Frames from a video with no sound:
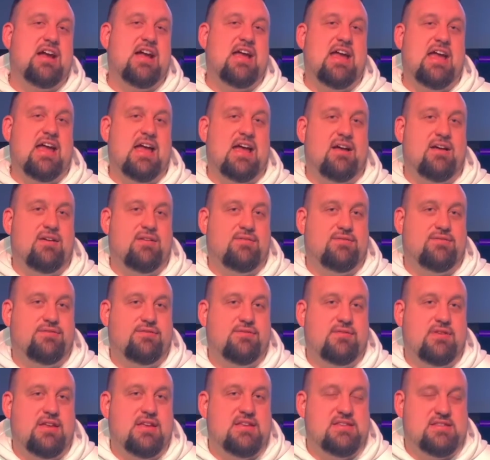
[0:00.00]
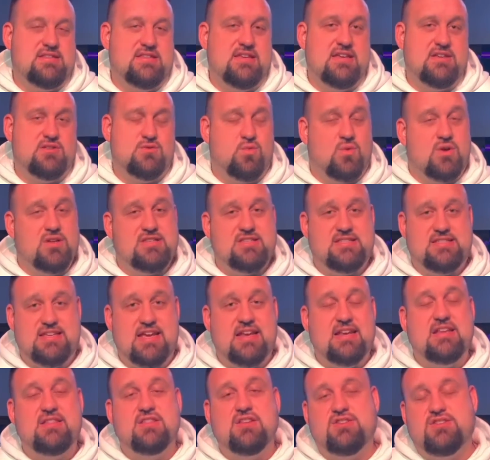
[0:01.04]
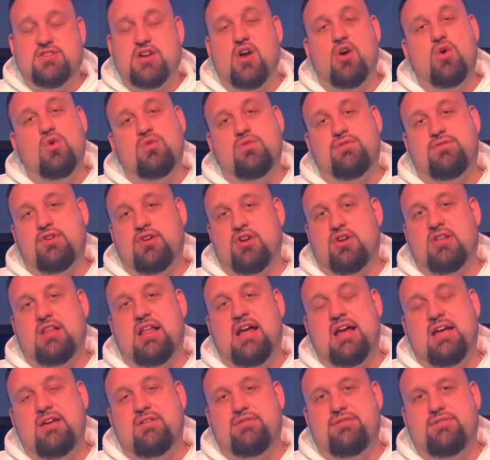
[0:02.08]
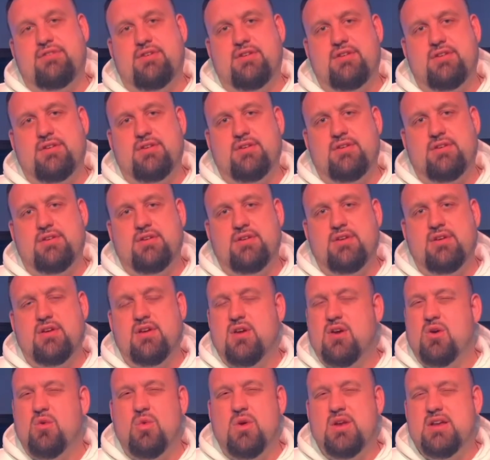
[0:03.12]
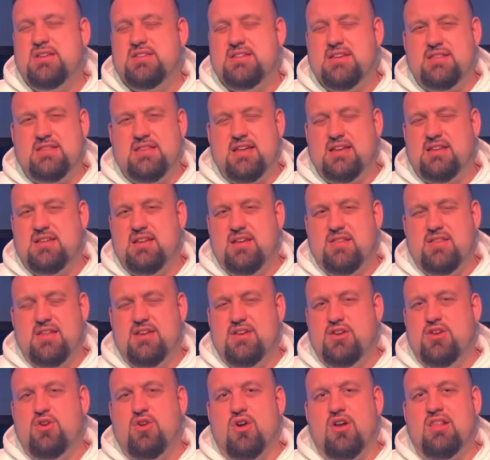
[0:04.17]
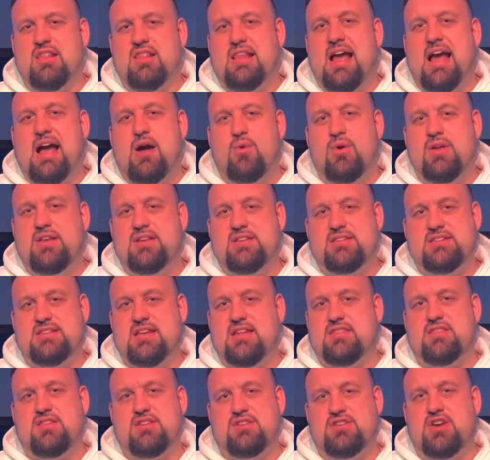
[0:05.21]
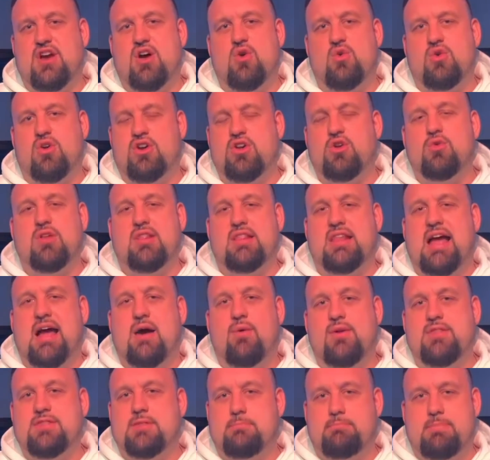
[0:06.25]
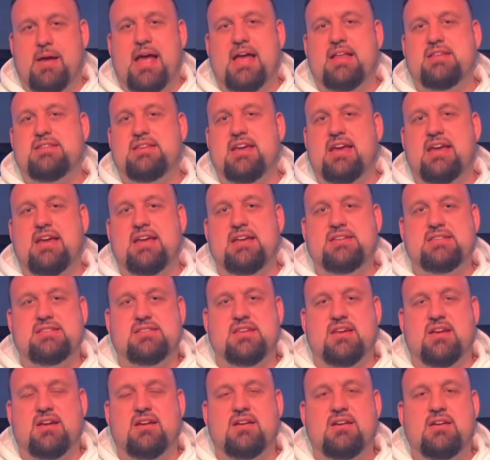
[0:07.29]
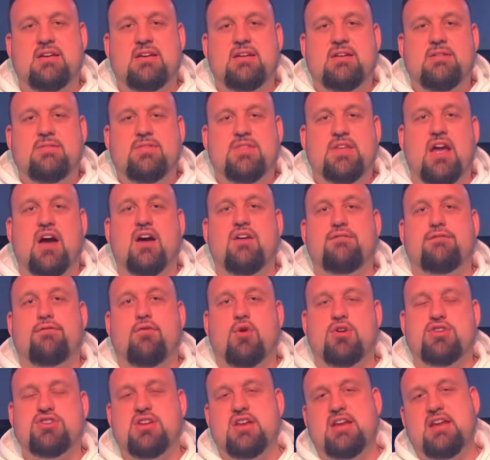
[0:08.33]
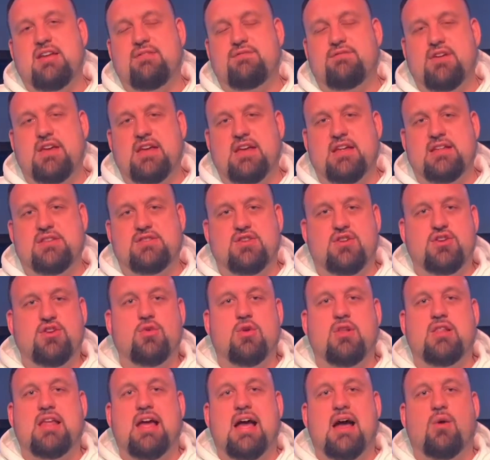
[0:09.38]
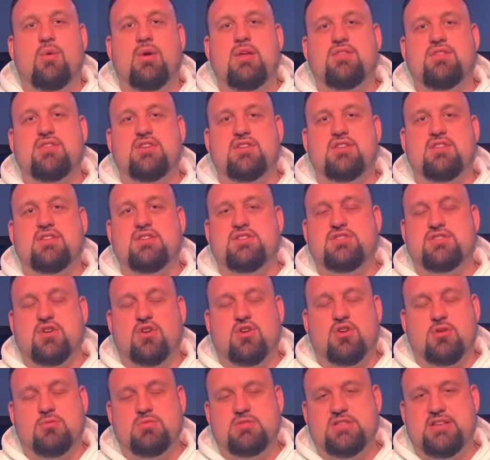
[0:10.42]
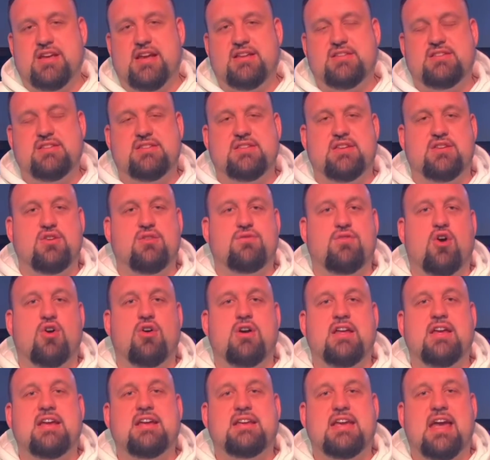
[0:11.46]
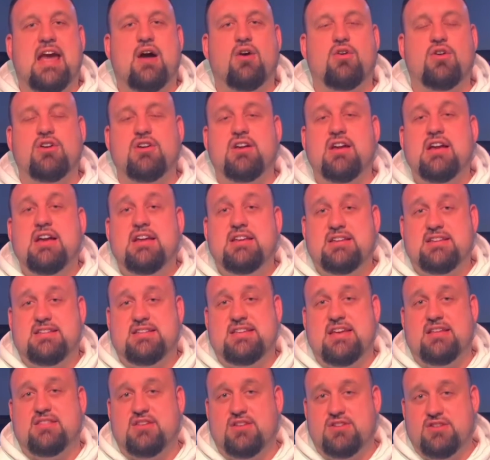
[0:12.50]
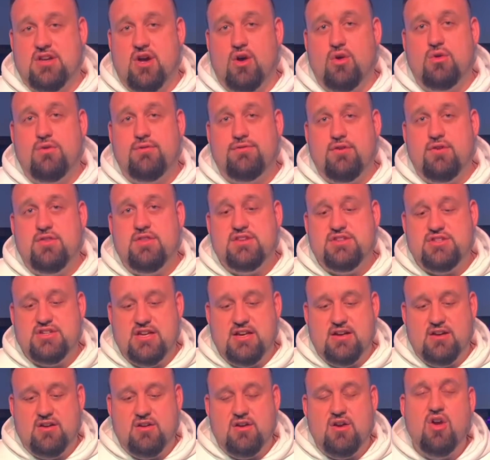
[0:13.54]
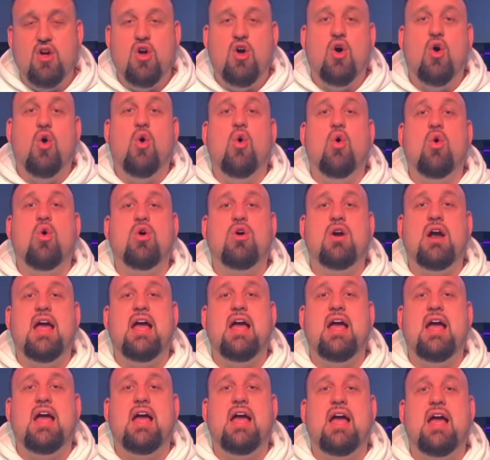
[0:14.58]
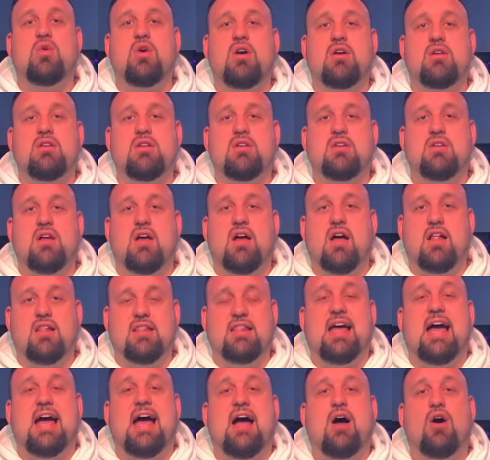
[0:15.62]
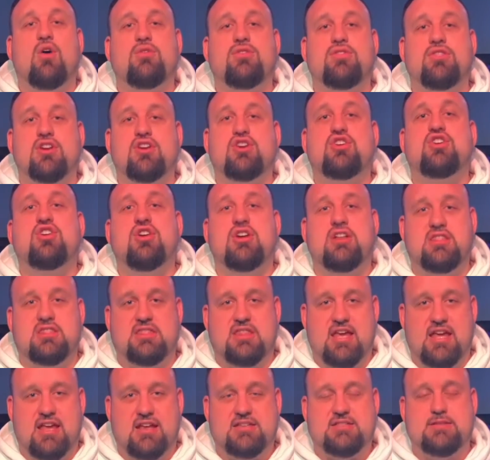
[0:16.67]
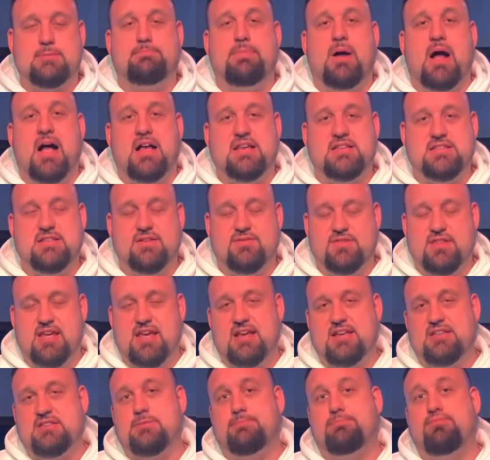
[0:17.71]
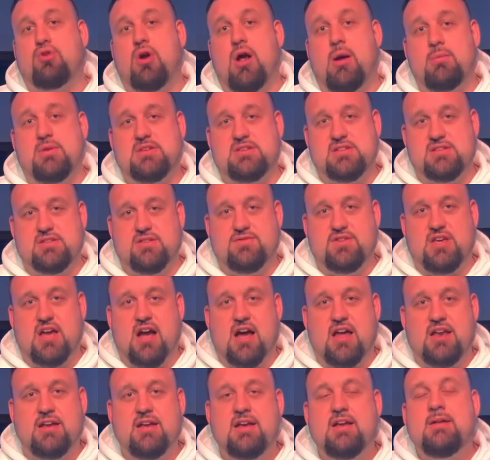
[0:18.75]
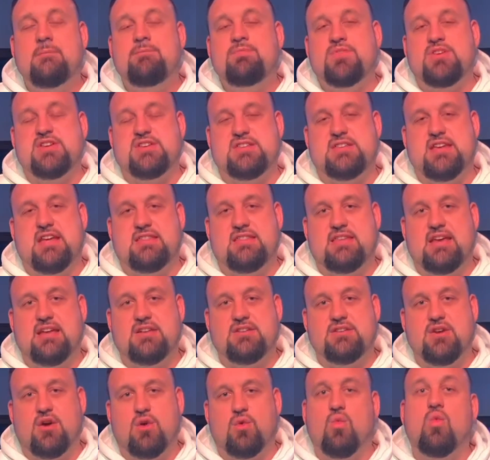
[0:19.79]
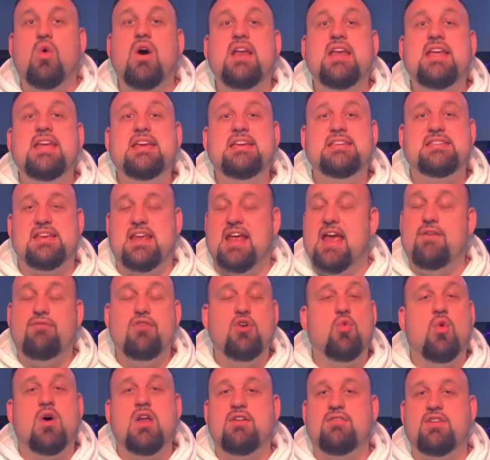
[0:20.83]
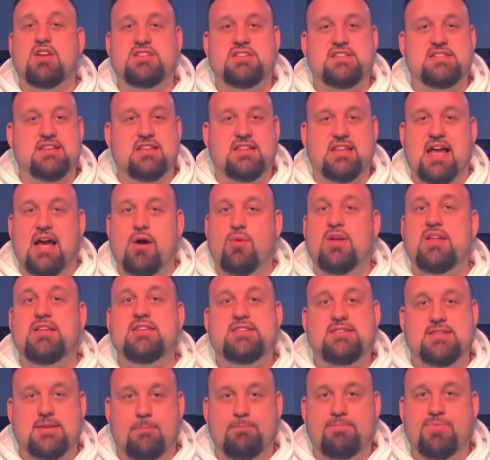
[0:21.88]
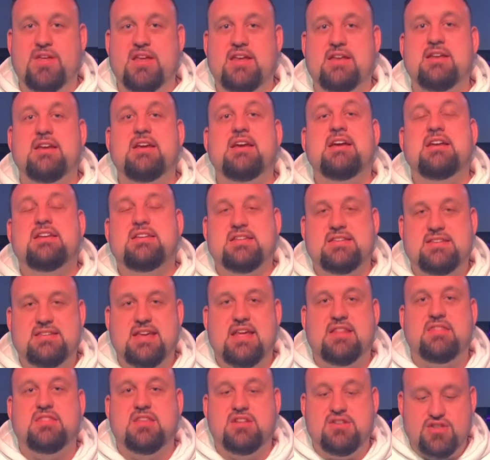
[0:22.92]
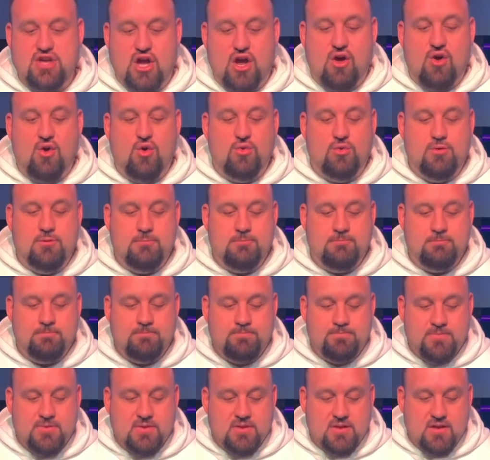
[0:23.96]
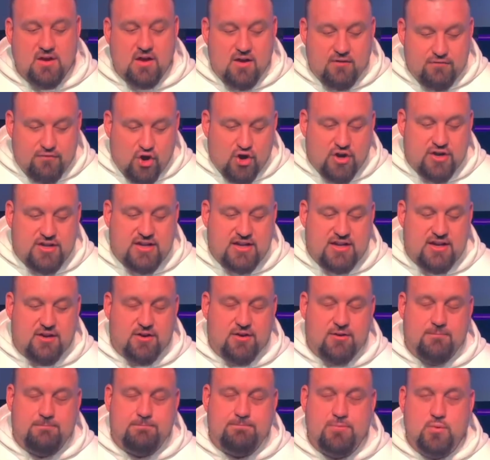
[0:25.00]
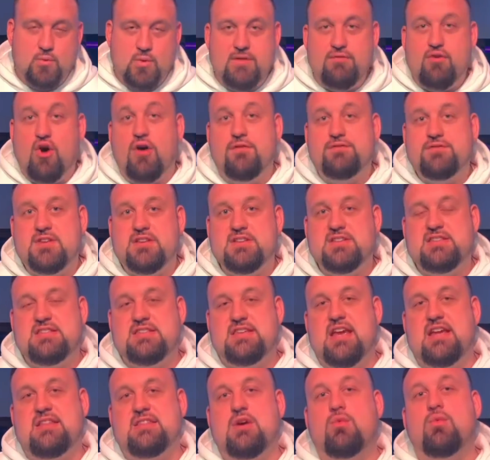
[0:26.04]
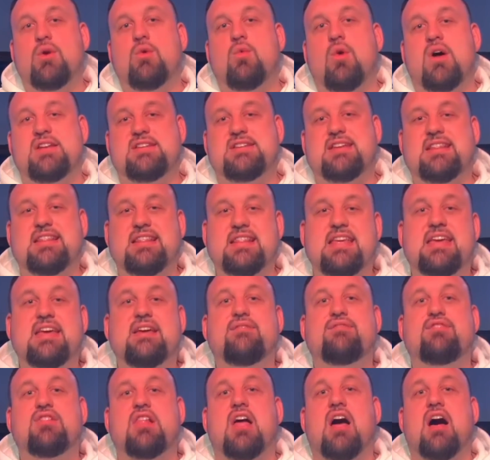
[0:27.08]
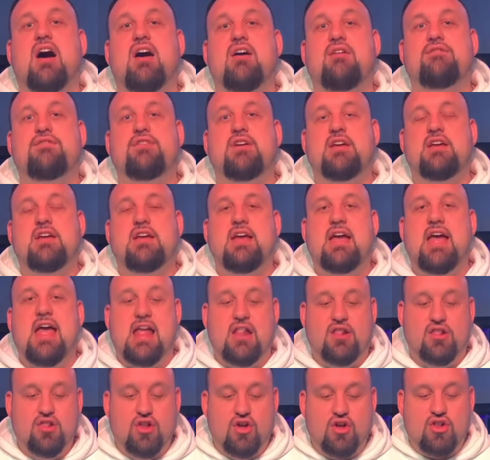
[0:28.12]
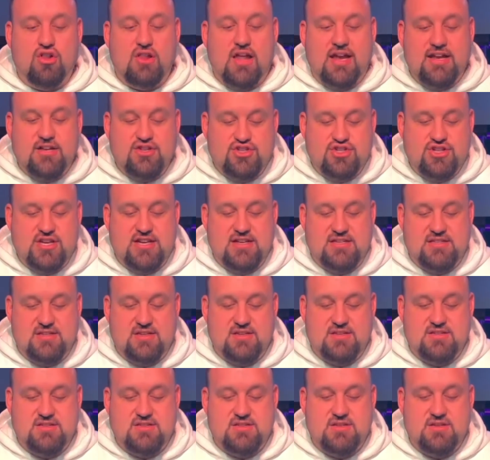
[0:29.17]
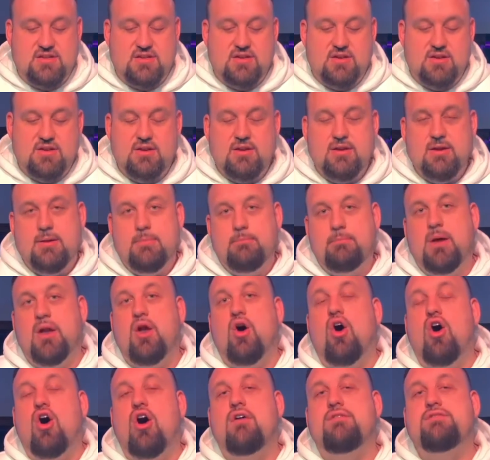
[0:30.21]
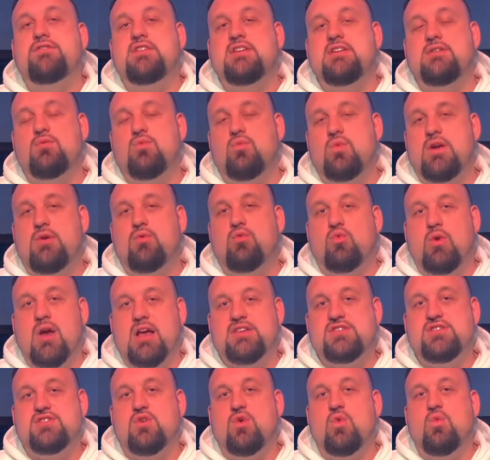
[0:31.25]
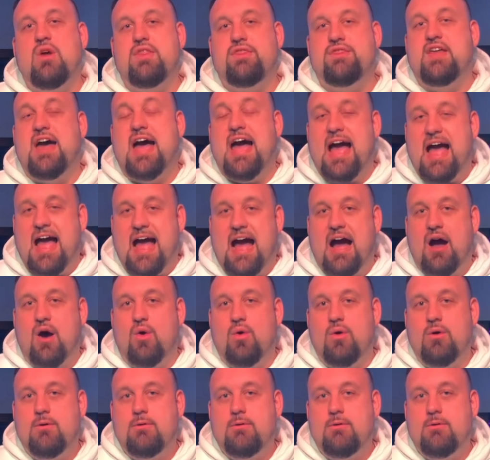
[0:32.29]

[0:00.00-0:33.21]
I have is this what's setting the tone for your life? What is it that that you're allowing to set the tone? Are you allowing the bad days, the the unfortunate events? Are you allowing the the circumstances that you've already encountered to set the tone for this year, or have you allowed the good things, the positive things, the promises of God to set that tone? What is it? Every one of us is allowing something to set the tone of our year. We've often said that we want to live, love, and look like Jesus, but often we wrestle with the how.